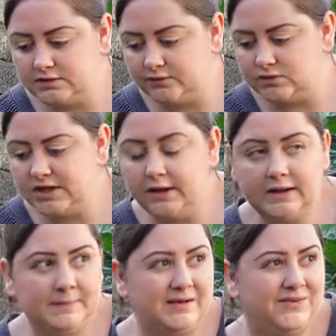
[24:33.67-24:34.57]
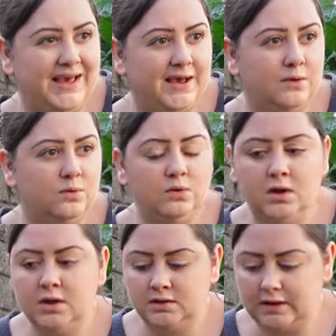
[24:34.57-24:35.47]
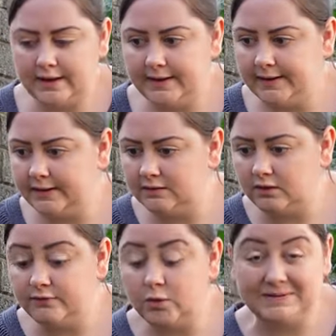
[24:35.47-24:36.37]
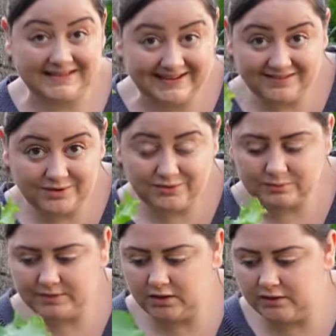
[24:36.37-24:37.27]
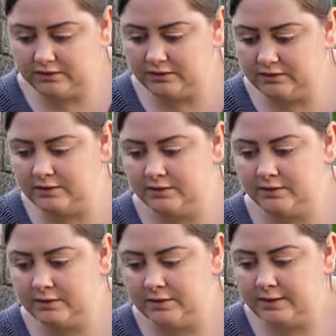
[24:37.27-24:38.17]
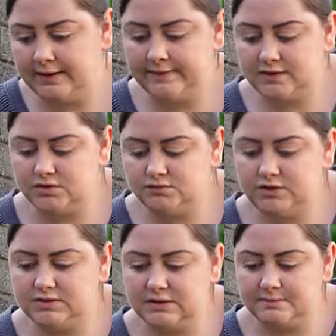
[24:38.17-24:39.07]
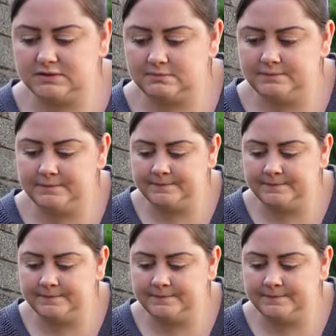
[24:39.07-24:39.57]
So I've got turnip, I have kale, and I've got potatoes from the garden, and then just roast up some.